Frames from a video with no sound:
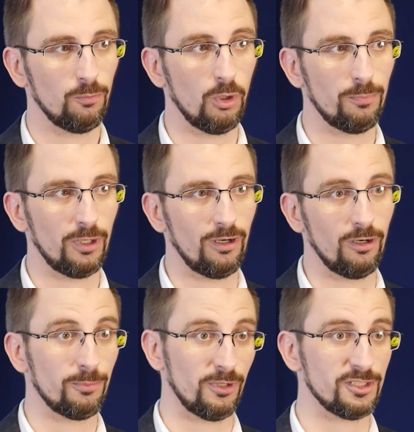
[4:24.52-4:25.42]
1
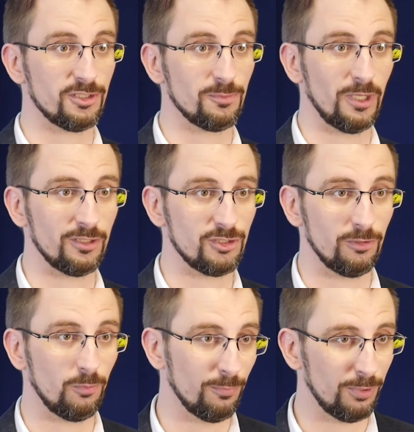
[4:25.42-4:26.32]
part operations
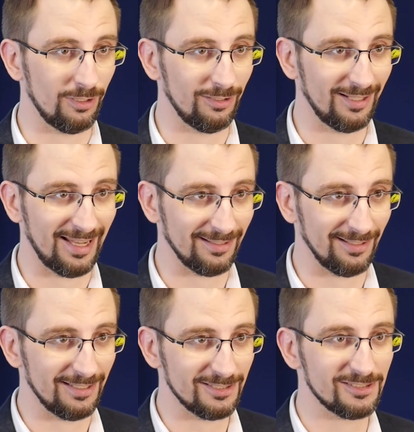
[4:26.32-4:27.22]
manager, 1 part
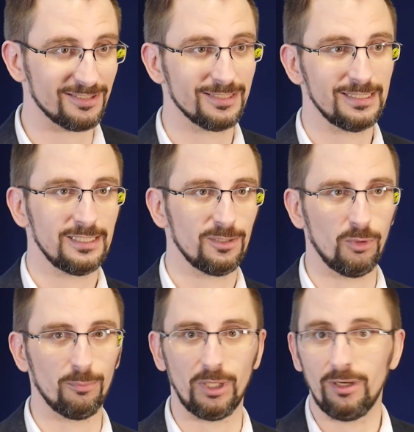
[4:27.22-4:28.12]
analyst,
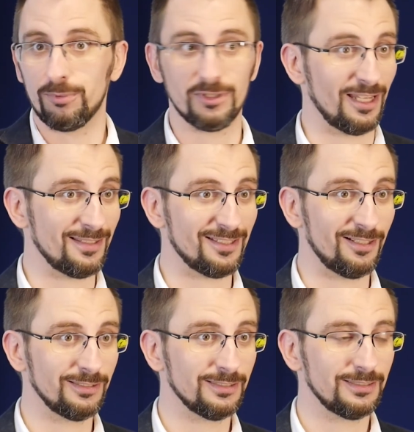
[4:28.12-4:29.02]
1 part
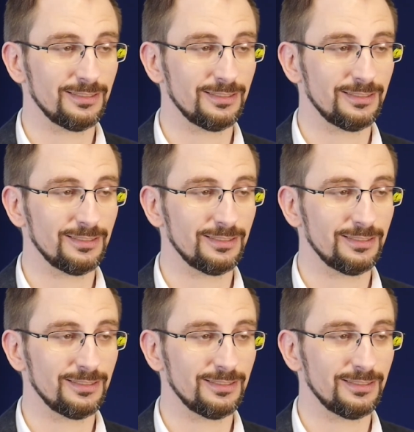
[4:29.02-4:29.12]
presenter.